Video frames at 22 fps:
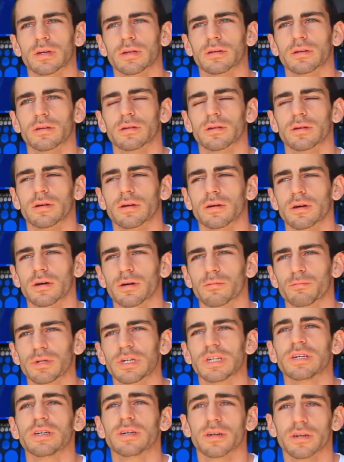in
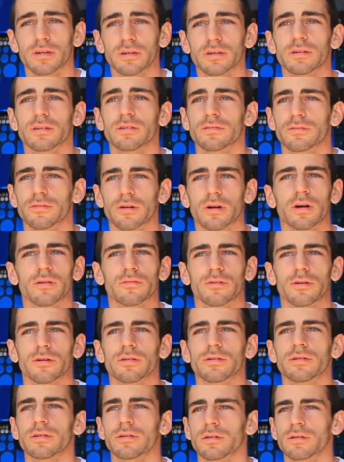media for
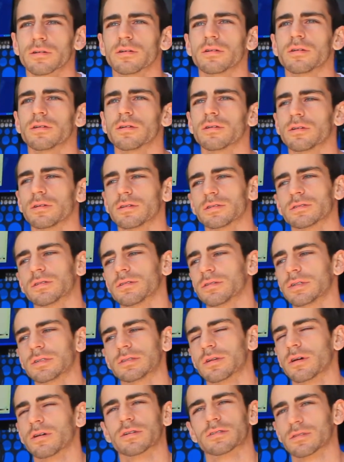off-road. So
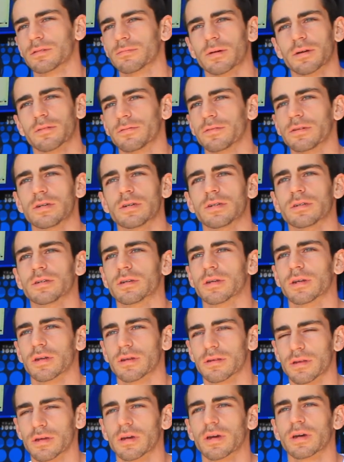he's always on my feed, and
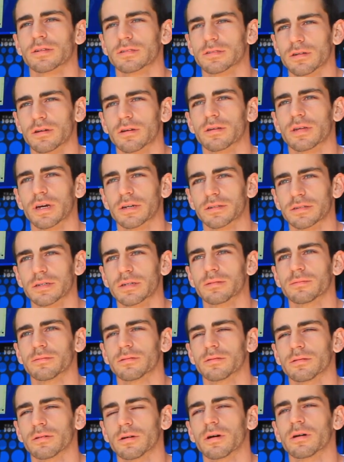I think I saw that
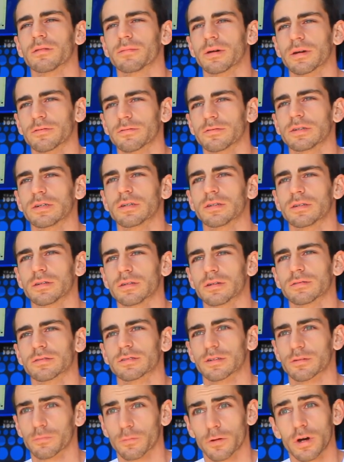table on my feed, and I
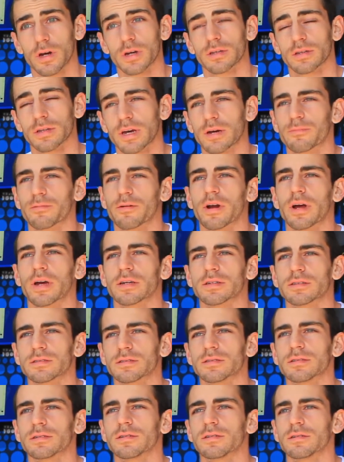was like, what, that
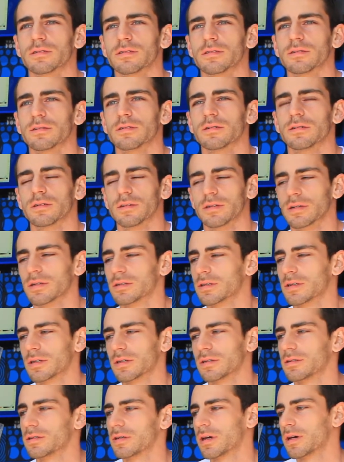price? And
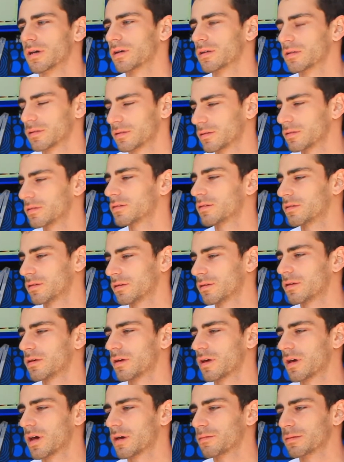then, yeah.
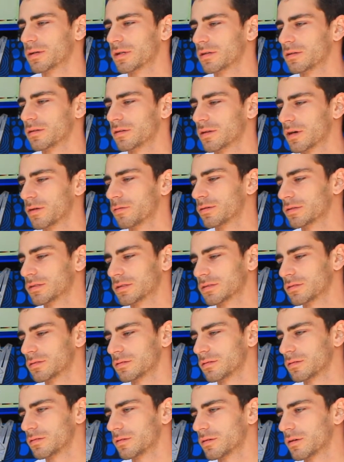I mean, I wasn't
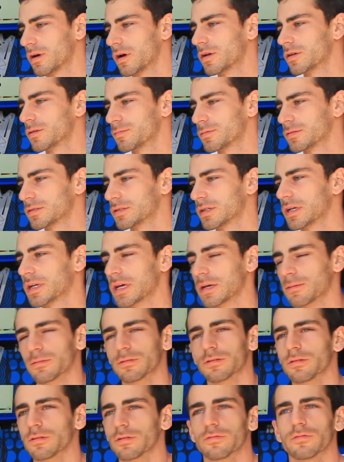100%
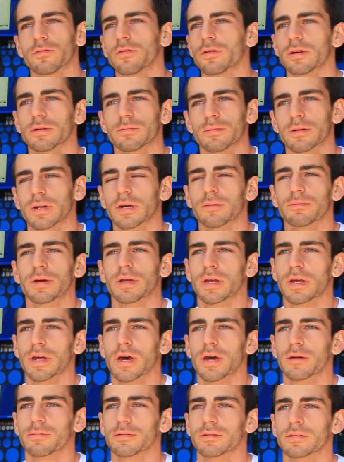able to afford it, but I made it
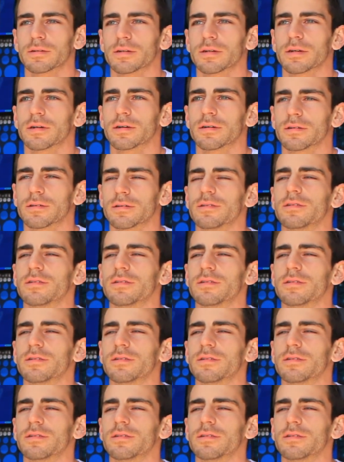happen, you know.